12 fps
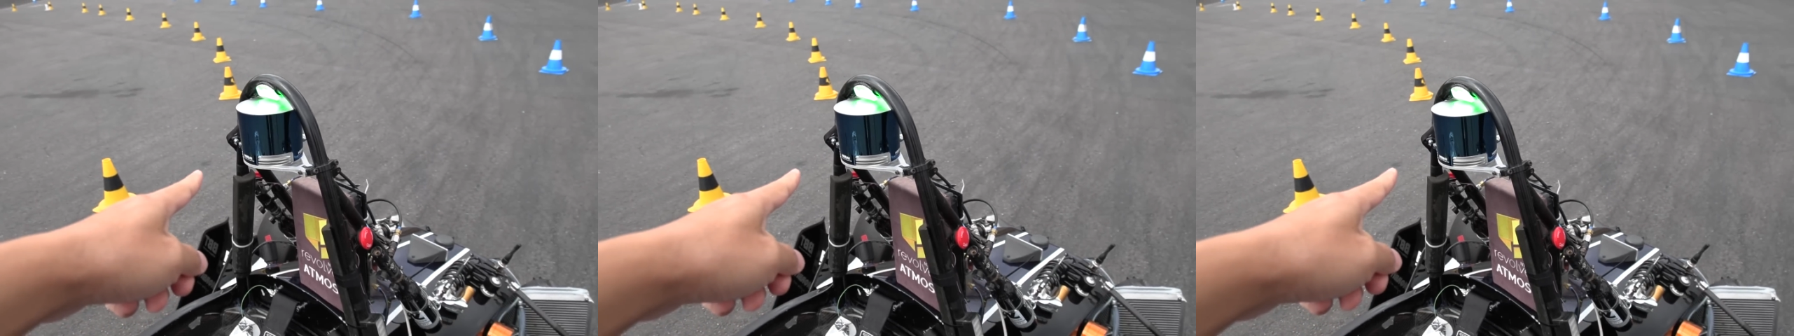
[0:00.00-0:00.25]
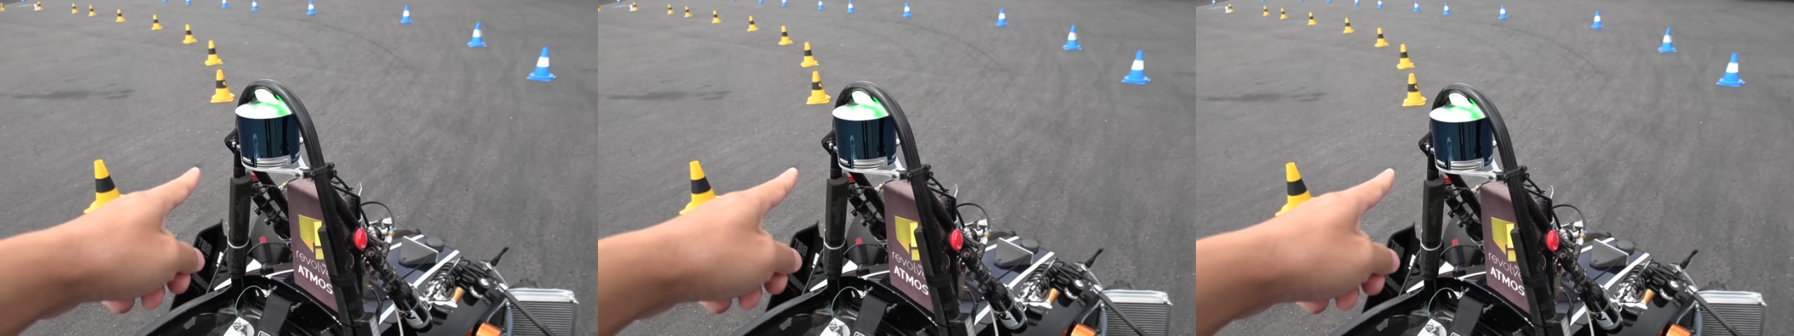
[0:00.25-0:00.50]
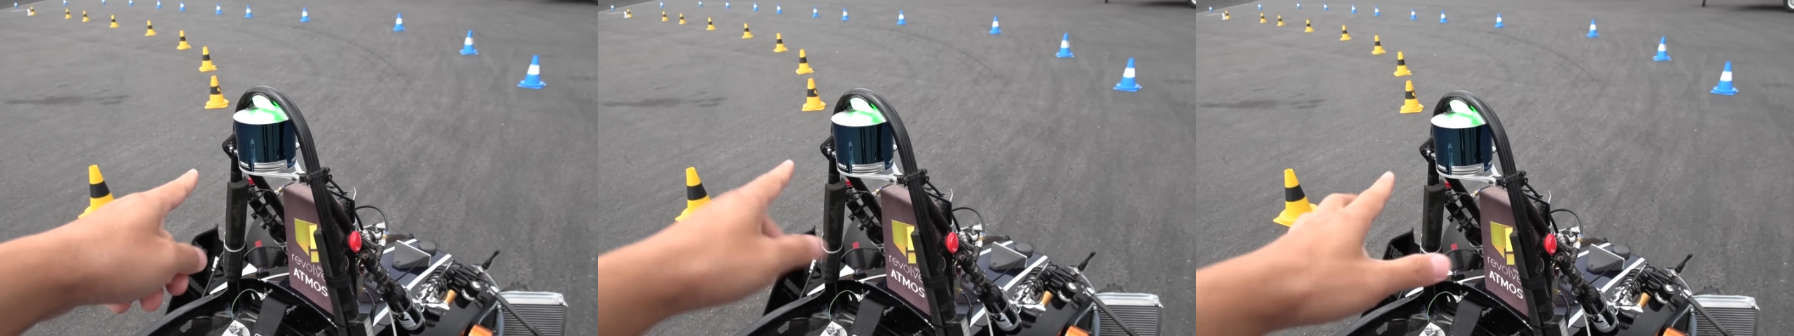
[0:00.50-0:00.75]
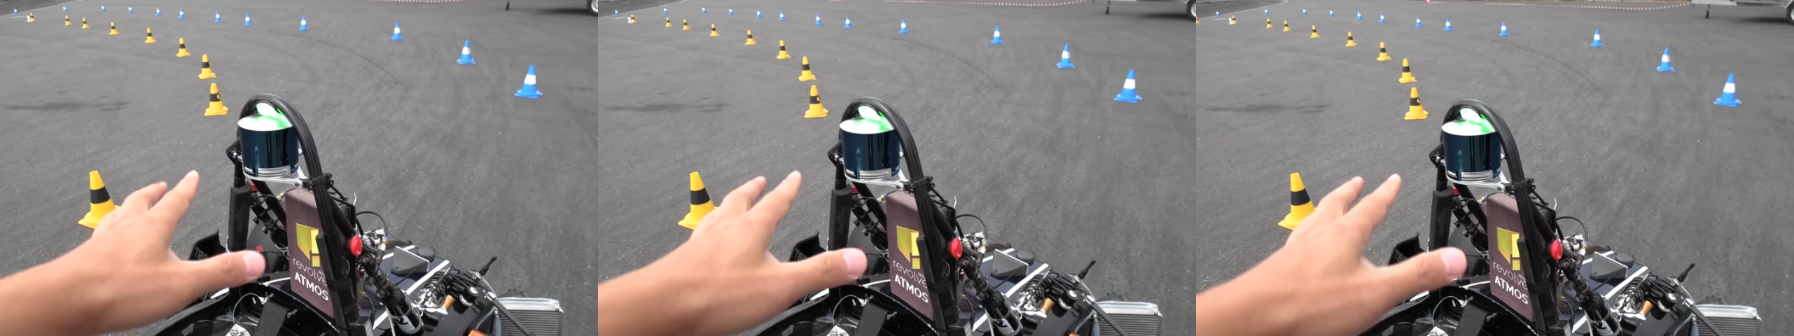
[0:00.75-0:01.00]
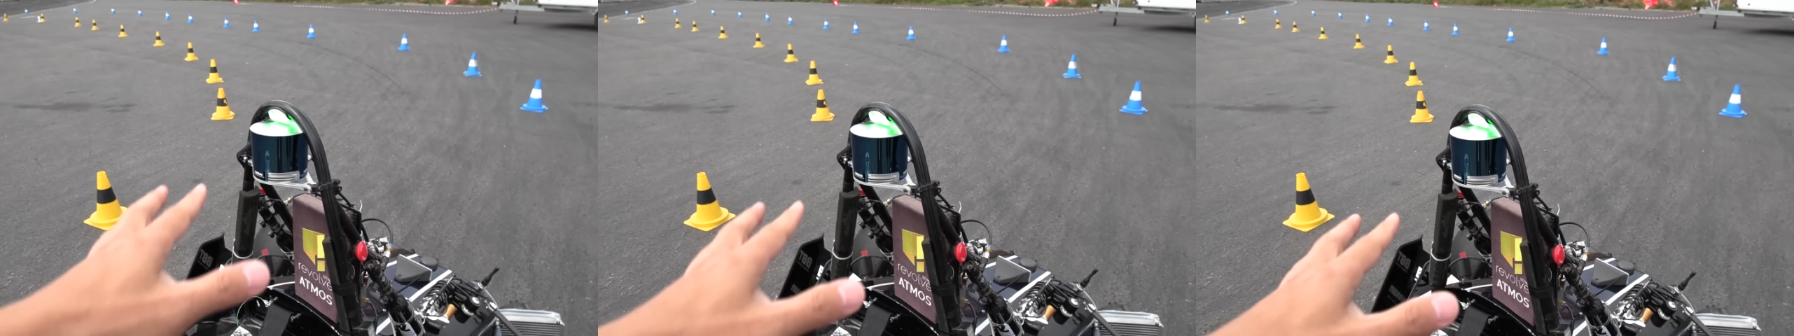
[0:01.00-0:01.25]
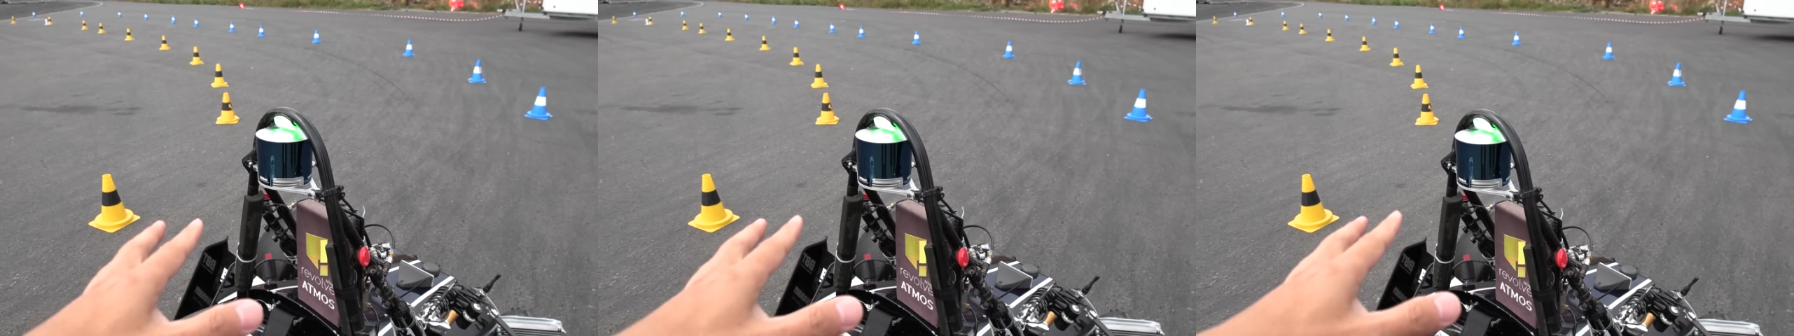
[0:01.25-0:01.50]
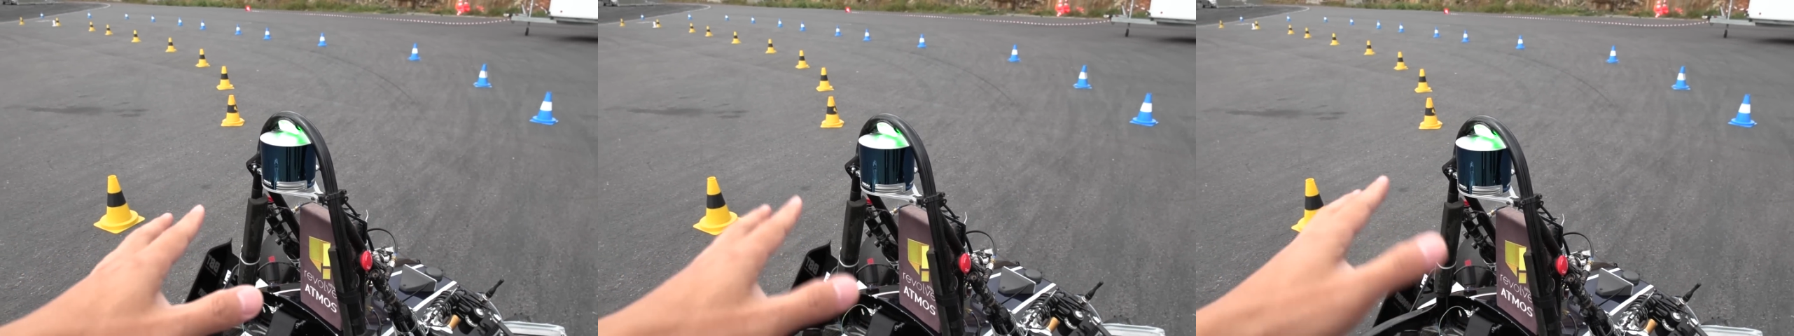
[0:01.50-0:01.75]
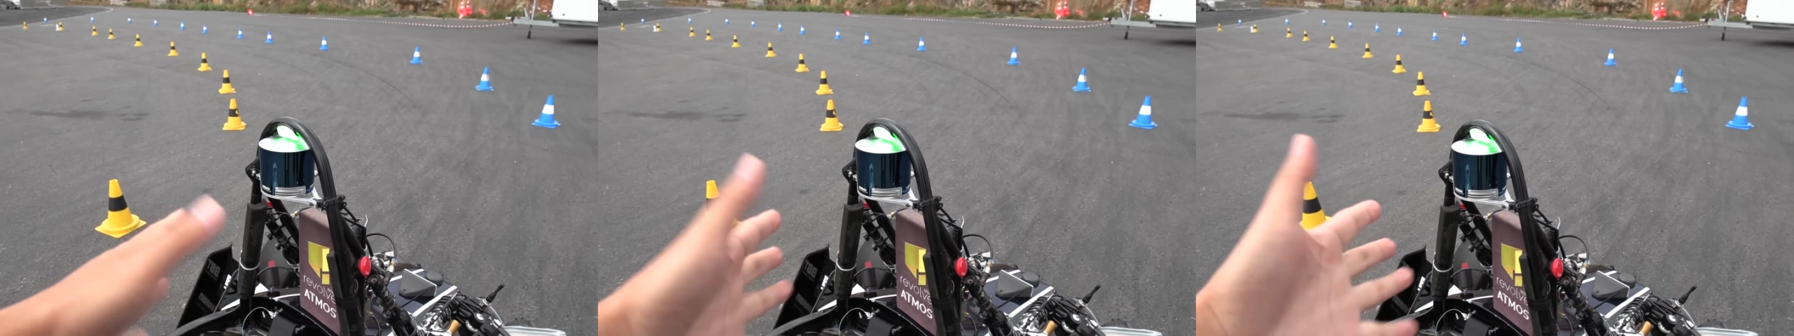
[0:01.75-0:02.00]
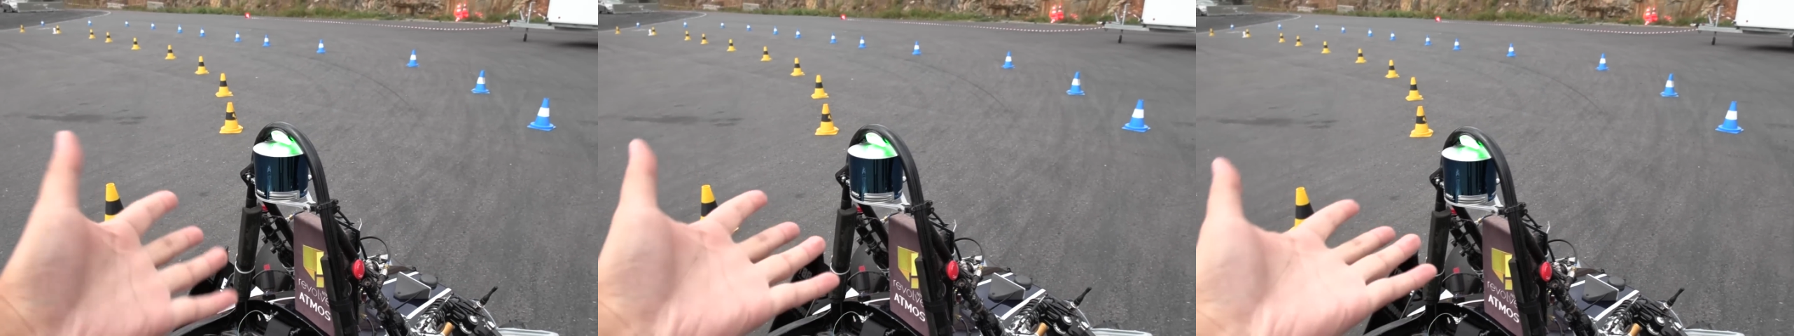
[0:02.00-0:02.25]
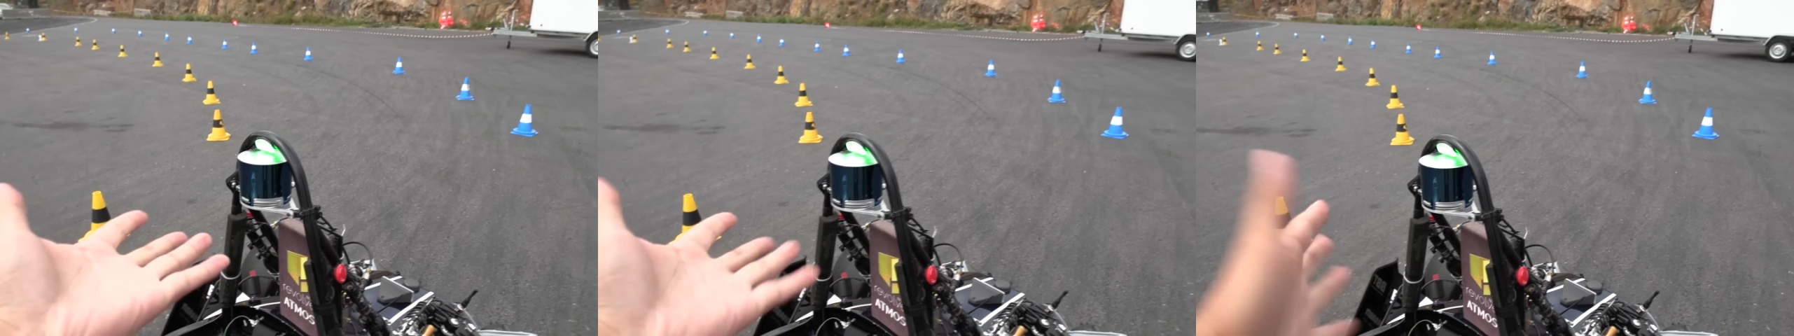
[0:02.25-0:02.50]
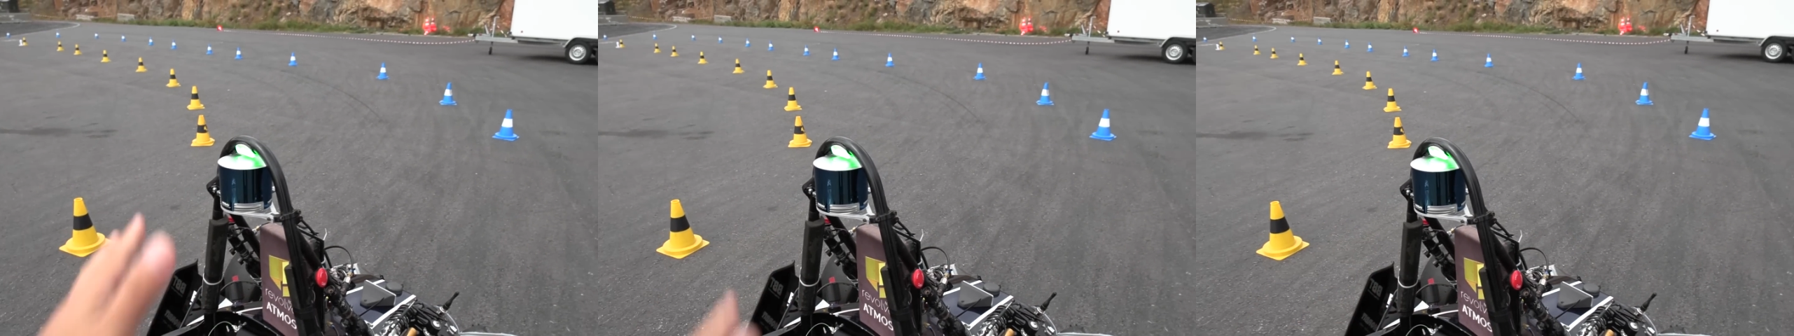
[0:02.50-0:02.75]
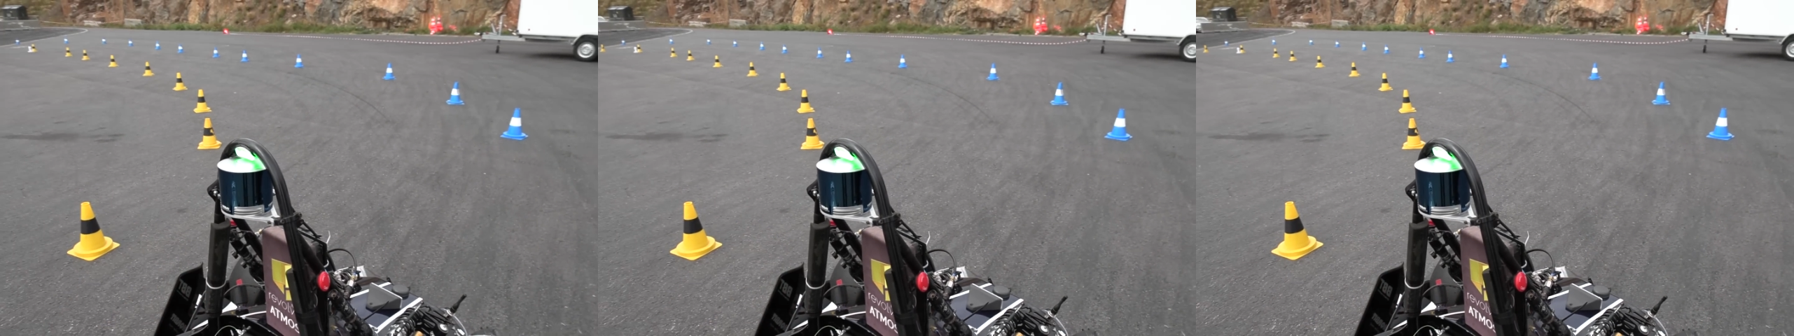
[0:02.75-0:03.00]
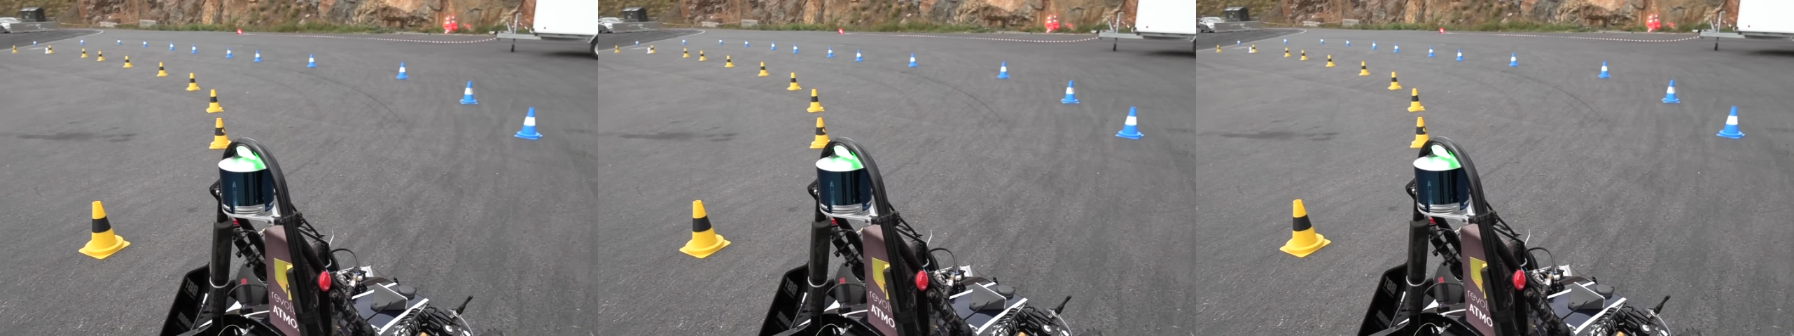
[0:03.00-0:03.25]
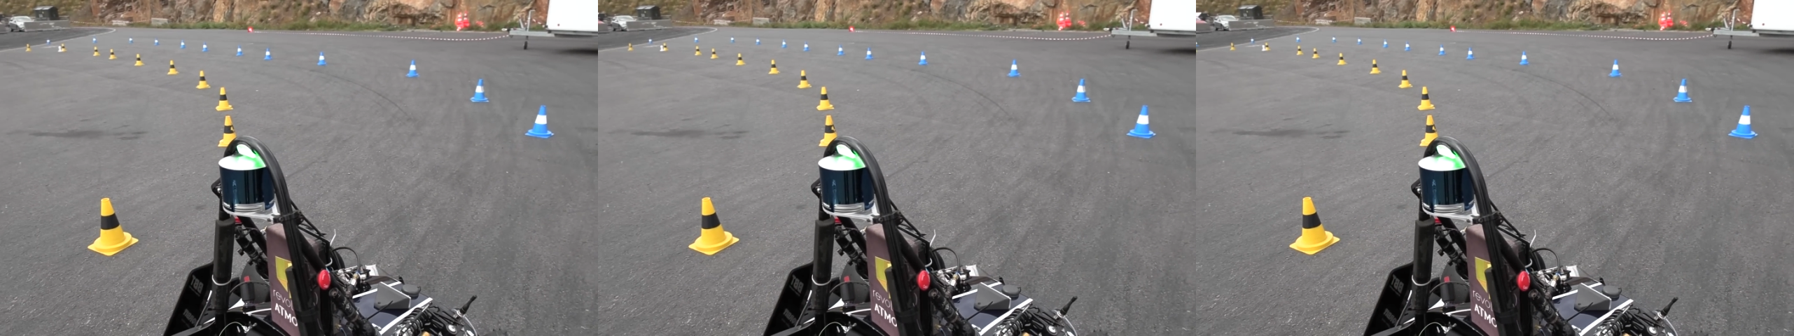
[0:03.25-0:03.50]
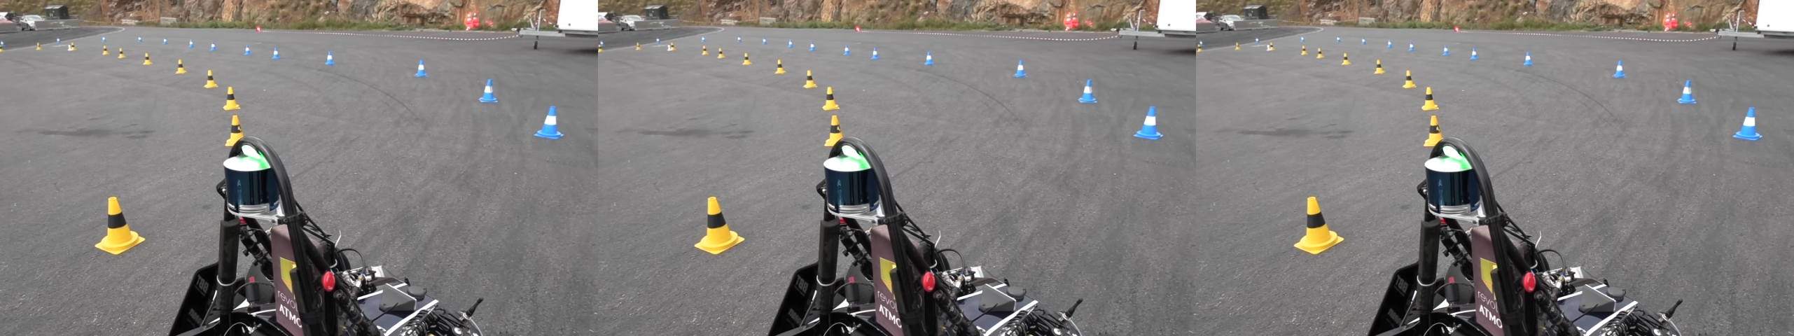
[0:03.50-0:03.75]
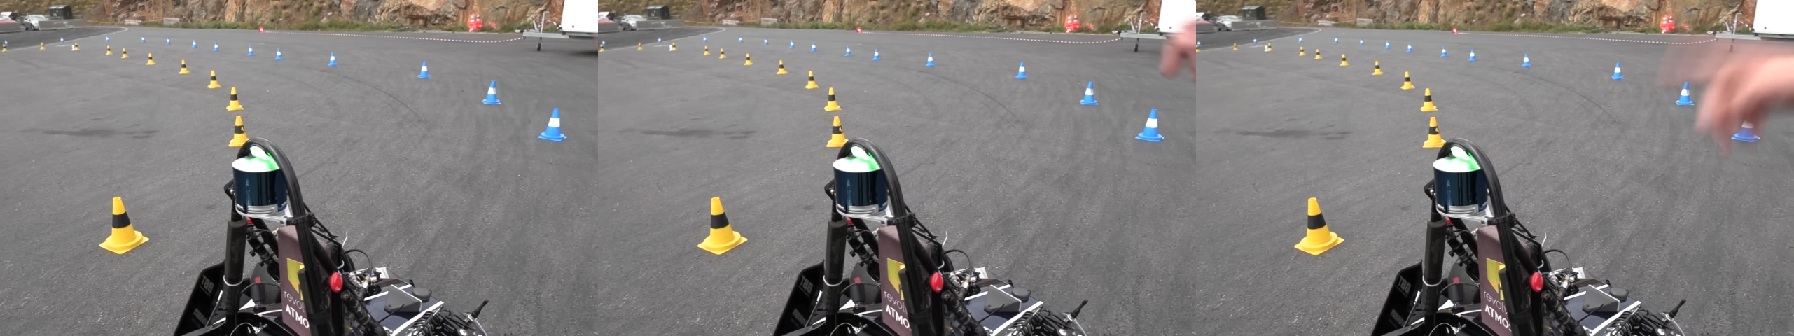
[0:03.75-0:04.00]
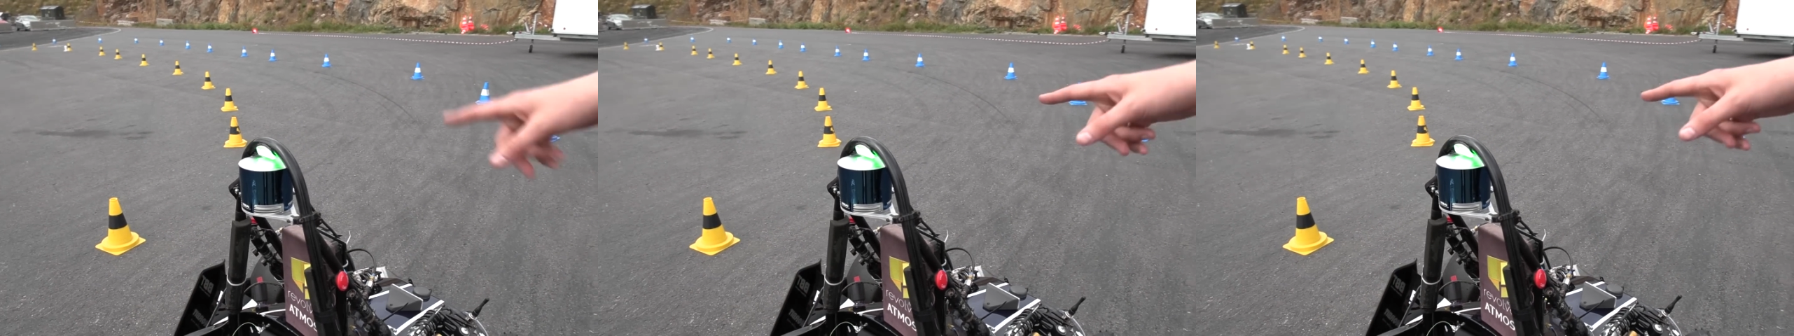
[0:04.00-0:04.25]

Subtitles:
(no speaker visible)